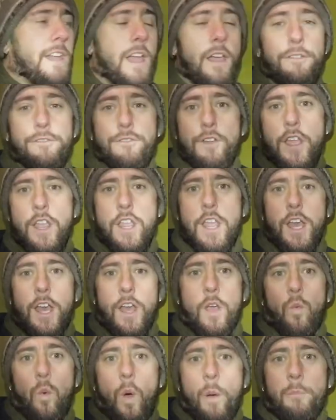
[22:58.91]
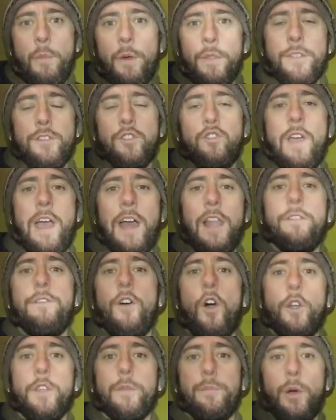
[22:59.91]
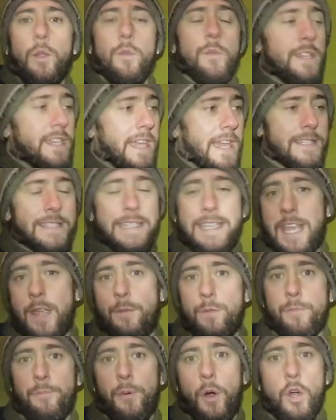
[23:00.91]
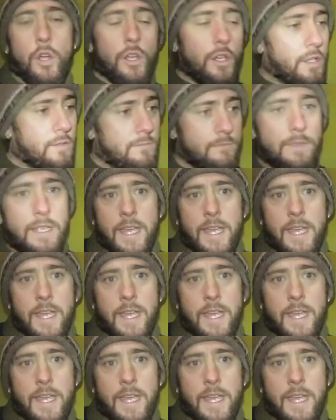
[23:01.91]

a free uh, one month trial of Audible and you get to keep the book.